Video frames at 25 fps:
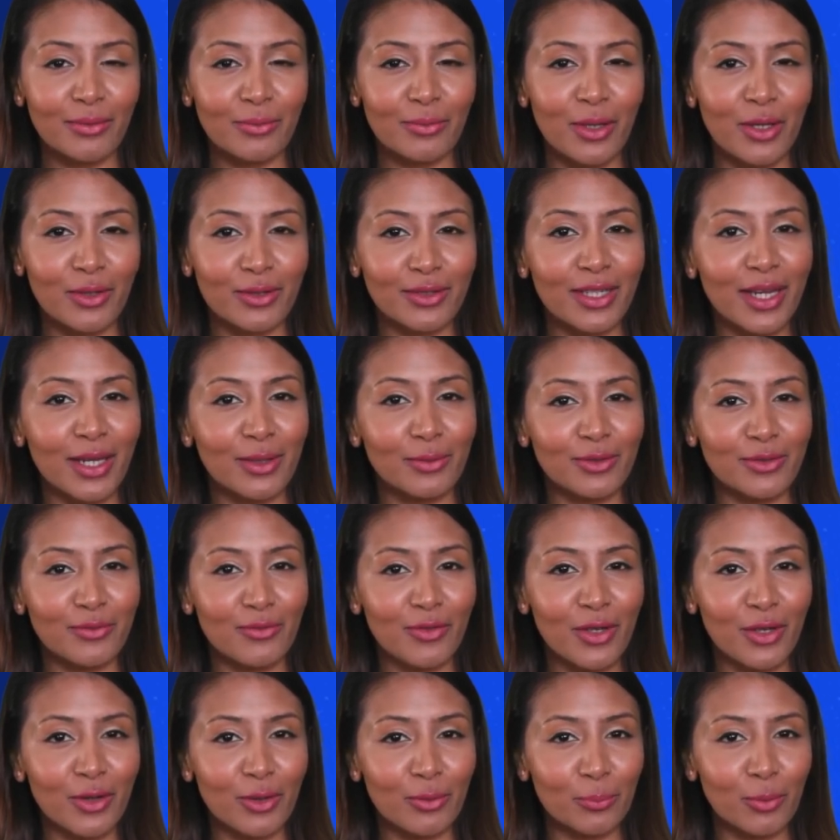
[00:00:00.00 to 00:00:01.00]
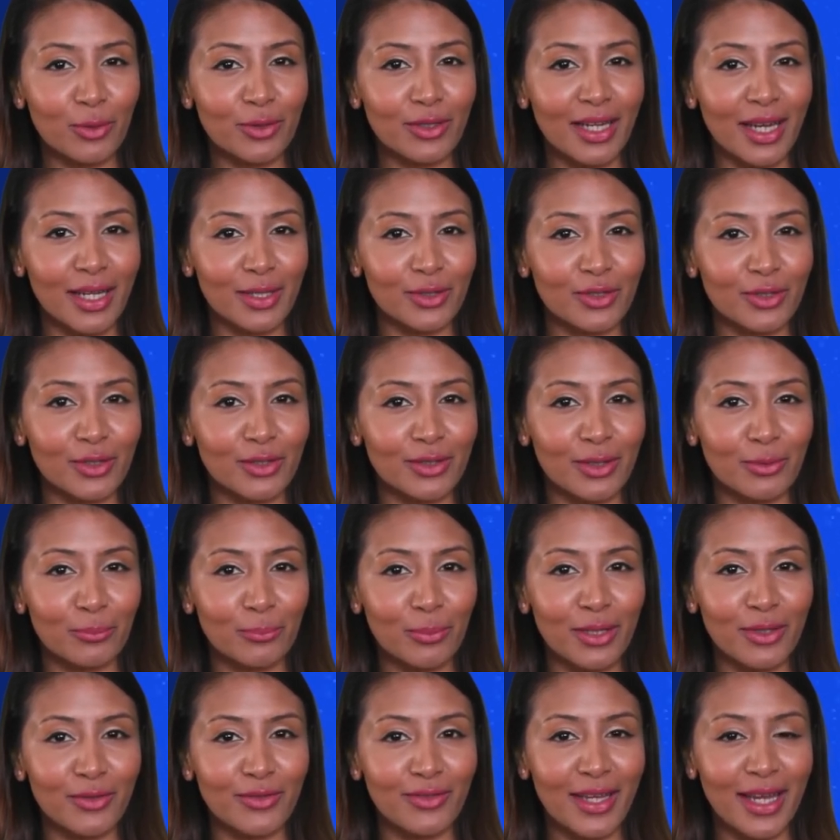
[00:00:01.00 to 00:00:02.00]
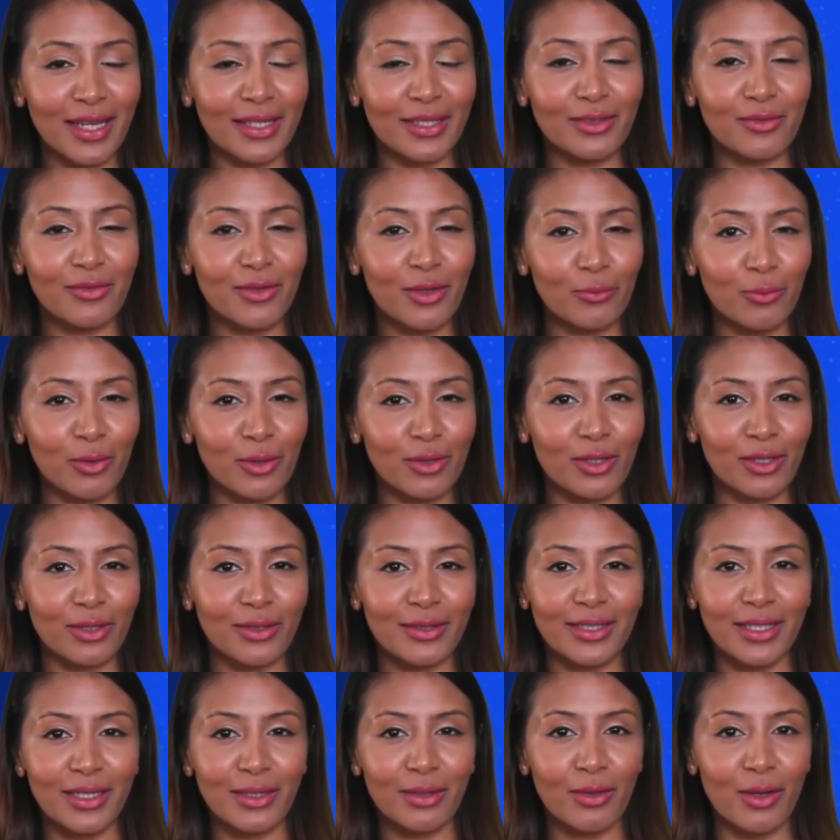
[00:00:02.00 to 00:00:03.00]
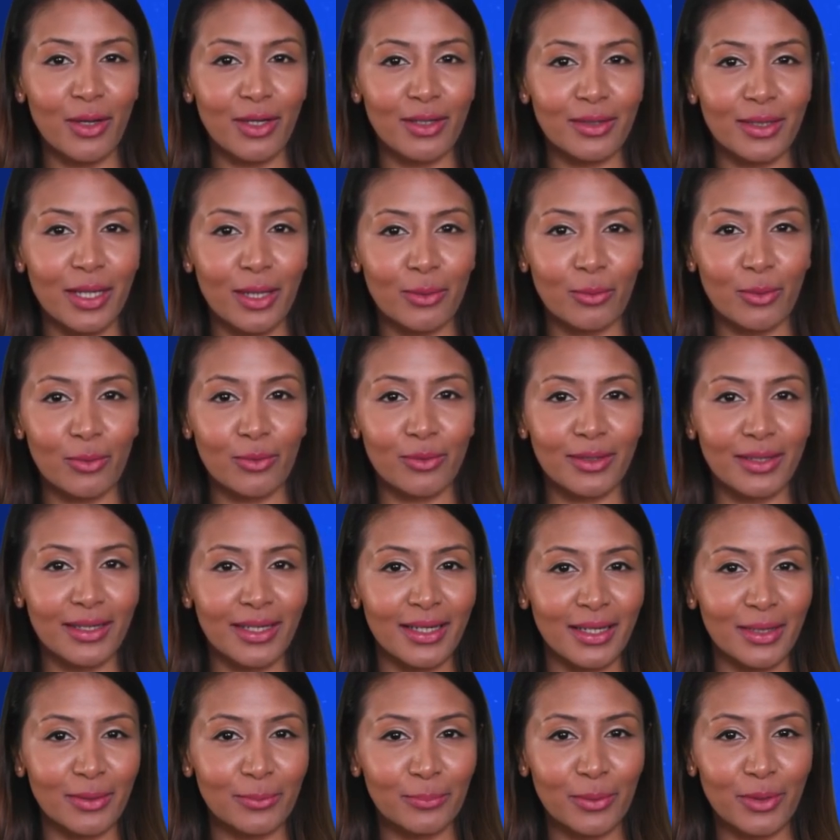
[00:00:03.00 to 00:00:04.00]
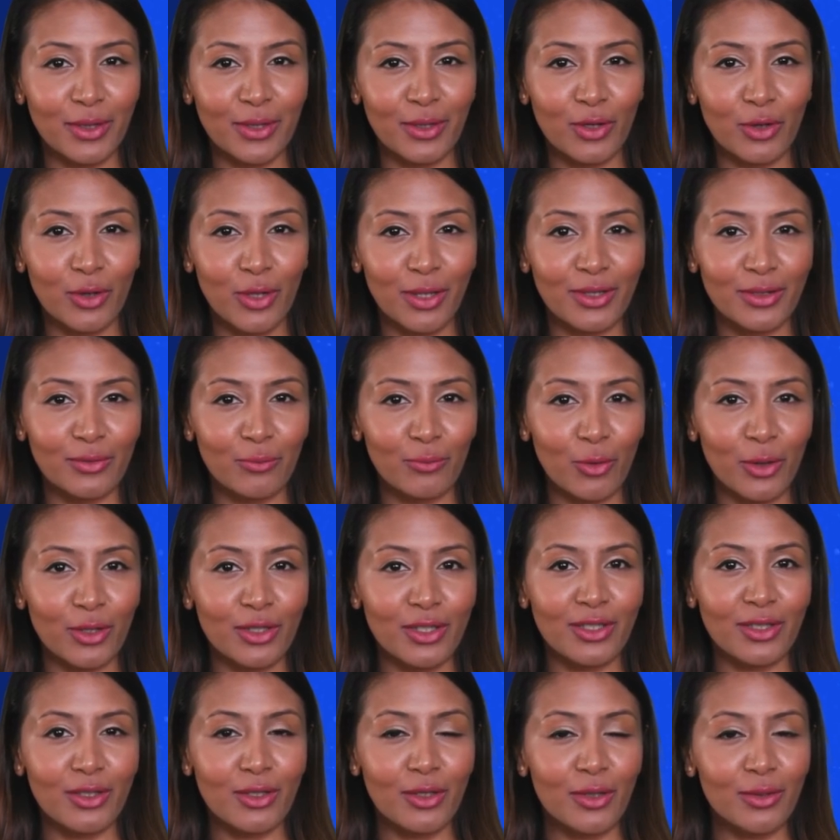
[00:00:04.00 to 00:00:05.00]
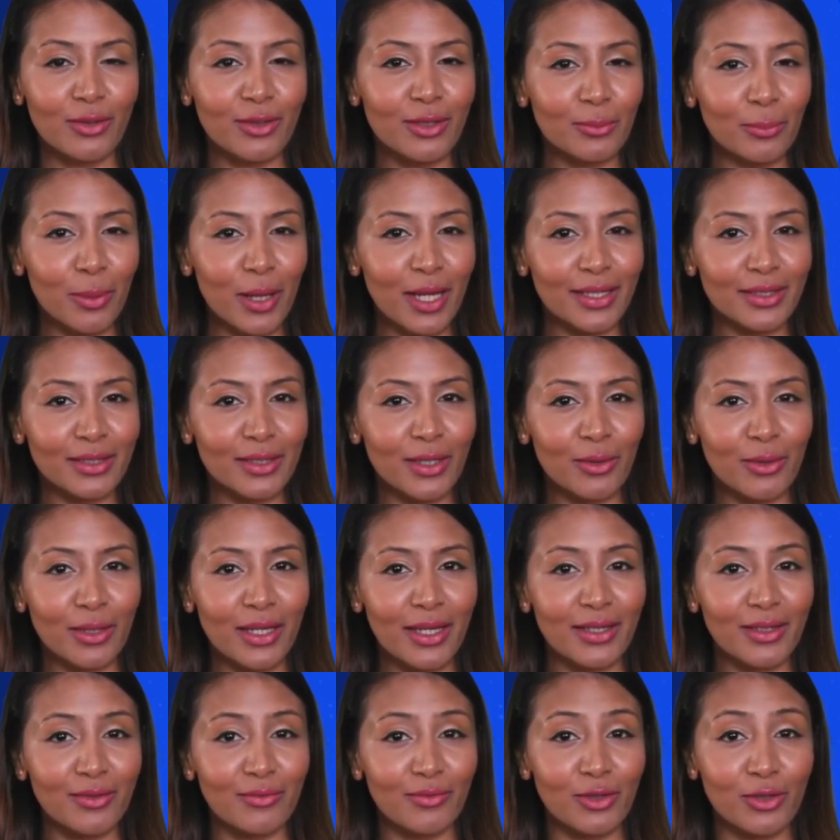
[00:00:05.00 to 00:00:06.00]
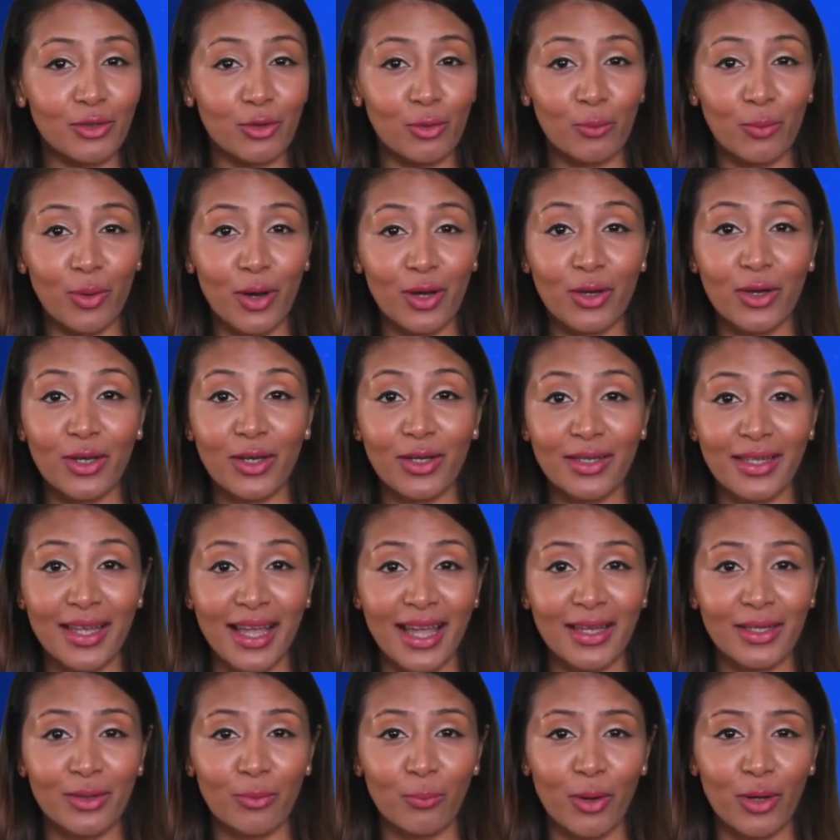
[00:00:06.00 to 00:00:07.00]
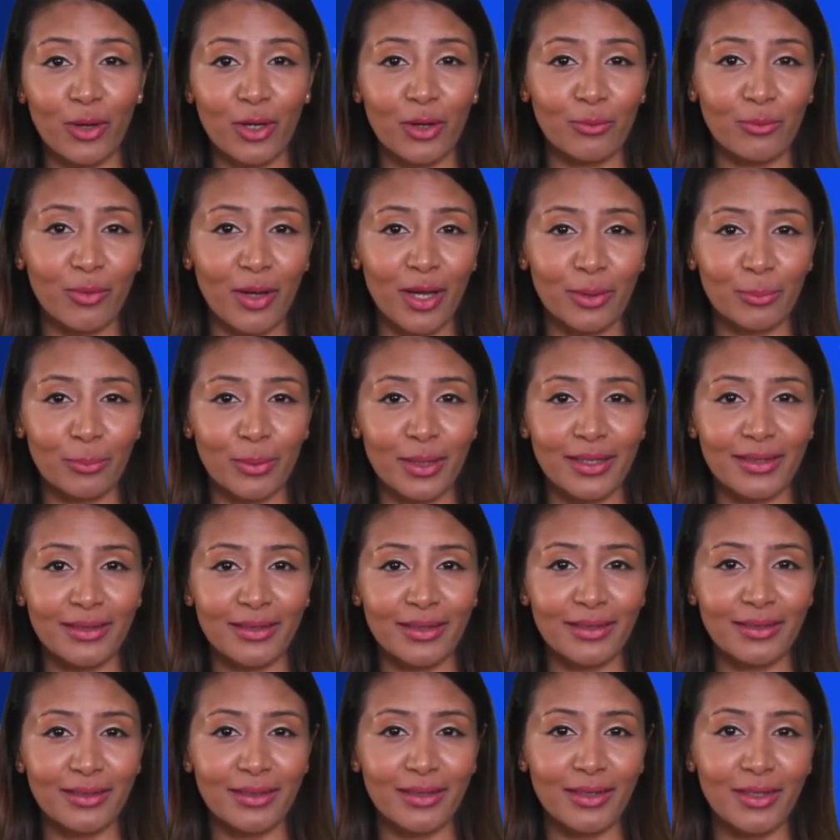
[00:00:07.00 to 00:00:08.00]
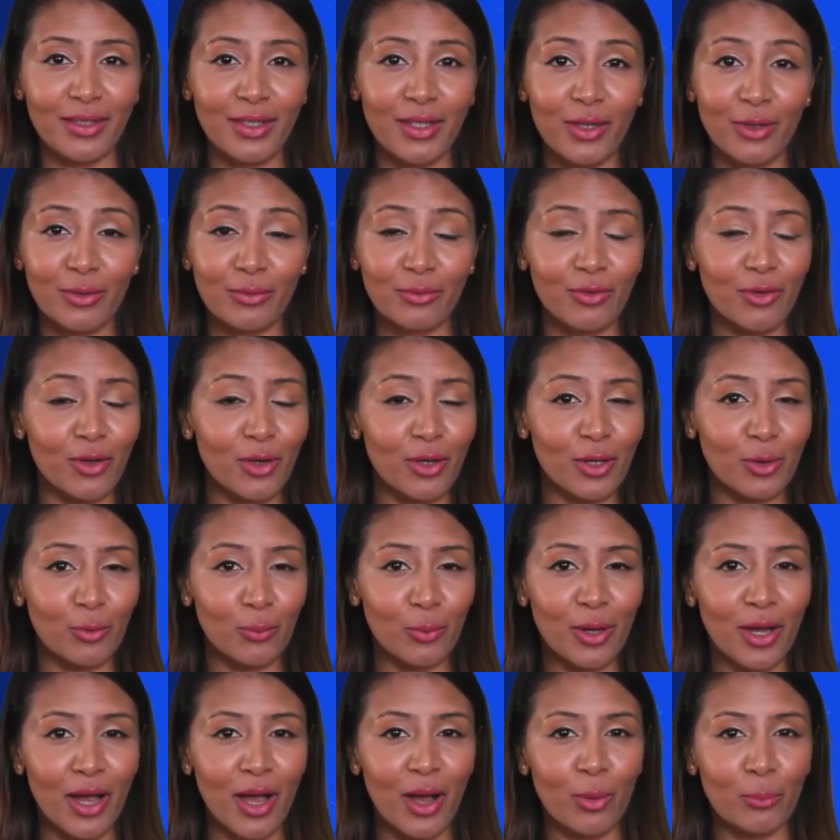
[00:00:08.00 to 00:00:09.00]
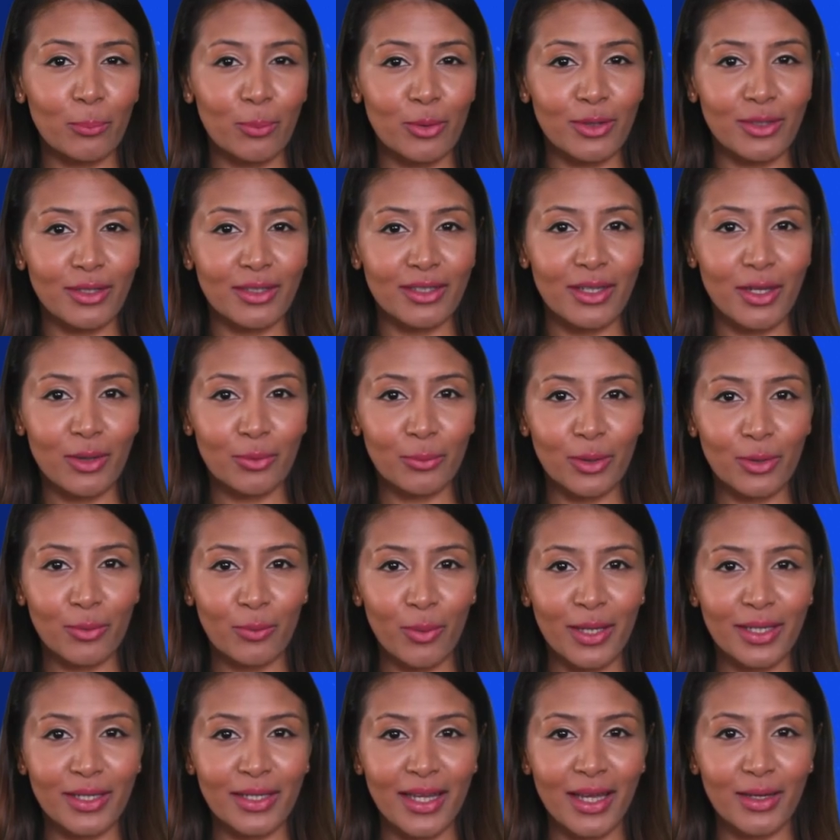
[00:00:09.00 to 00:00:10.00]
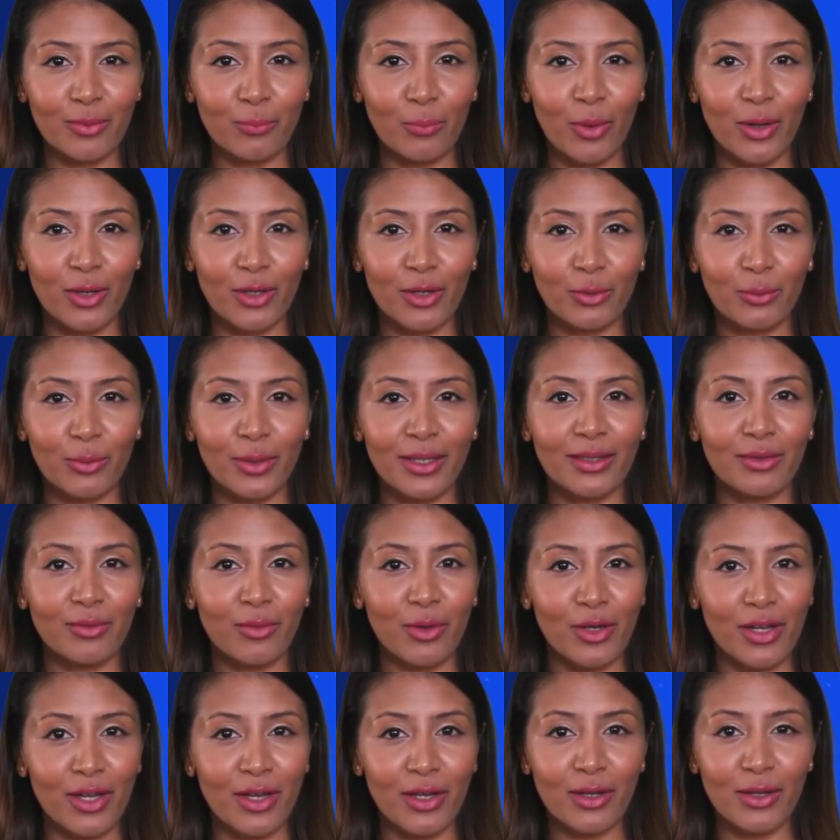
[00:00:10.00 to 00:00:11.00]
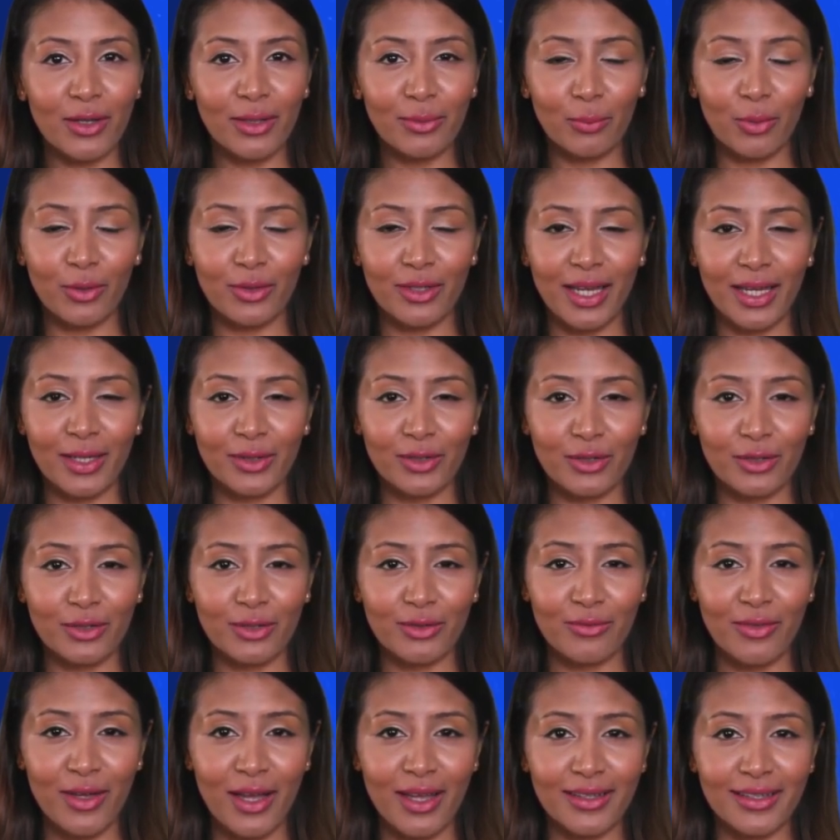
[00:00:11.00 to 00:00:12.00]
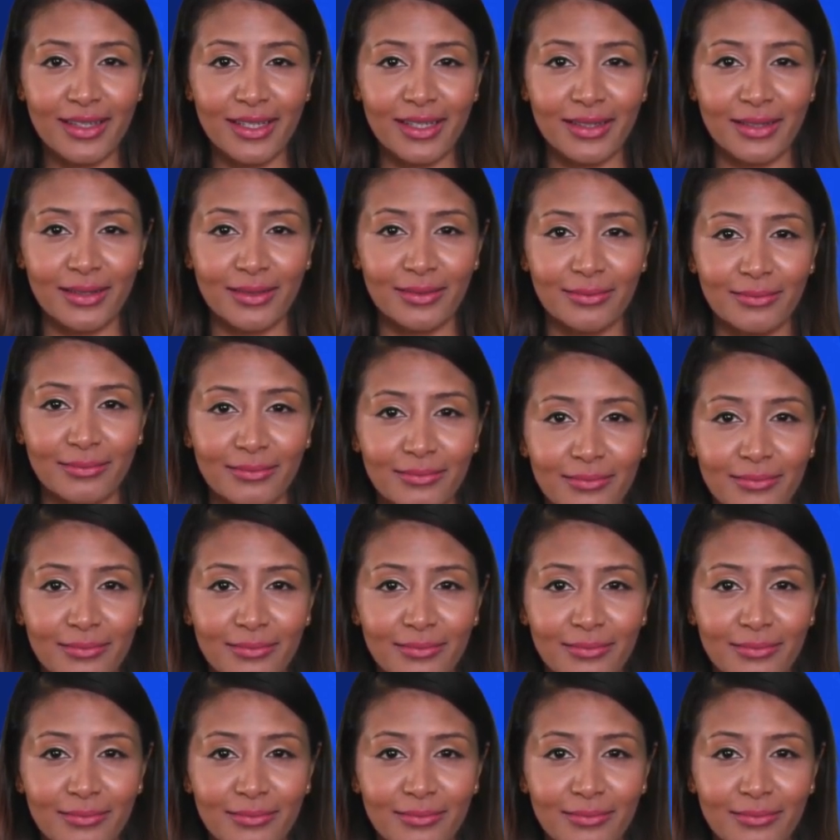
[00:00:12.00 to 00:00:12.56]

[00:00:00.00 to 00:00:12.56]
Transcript: Both types of hearing protection can be effective at reducing noise levels, but the choice of which to use depends on the individual worker and the work environment. Your employer will help you determine when and where you must wear hearing protection devices.